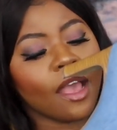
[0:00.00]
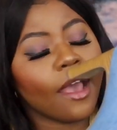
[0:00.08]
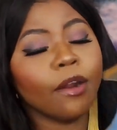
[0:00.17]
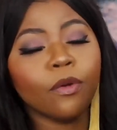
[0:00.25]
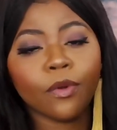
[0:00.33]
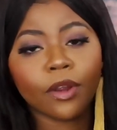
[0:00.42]

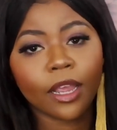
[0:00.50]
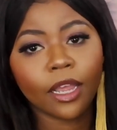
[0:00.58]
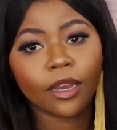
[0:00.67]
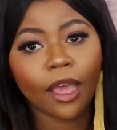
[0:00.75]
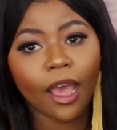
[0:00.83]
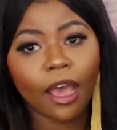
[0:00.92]
I don't wear
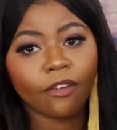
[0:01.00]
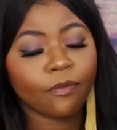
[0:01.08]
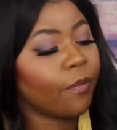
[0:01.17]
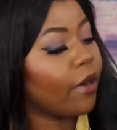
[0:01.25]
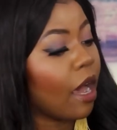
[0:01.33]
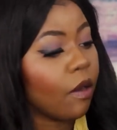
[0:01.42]
8.5,
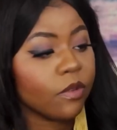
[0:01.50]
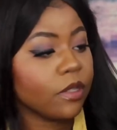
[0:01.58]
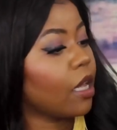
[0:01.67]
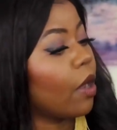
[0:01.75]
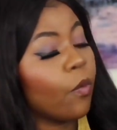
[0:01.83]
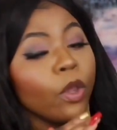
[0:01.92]
but I was
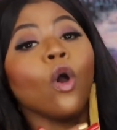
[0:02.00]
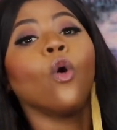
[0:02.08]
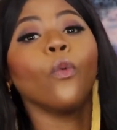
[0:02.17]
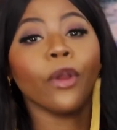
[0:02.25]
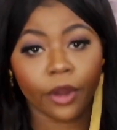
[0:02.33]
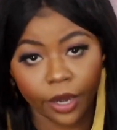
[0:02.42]
like, we're gonna
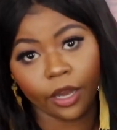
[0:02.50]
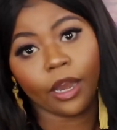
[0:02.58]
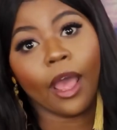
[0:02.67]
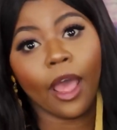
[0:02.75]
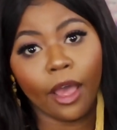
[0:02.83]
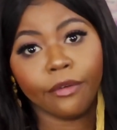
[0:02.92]
wear
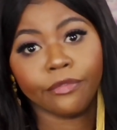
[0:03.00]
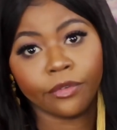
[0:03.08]
8.5.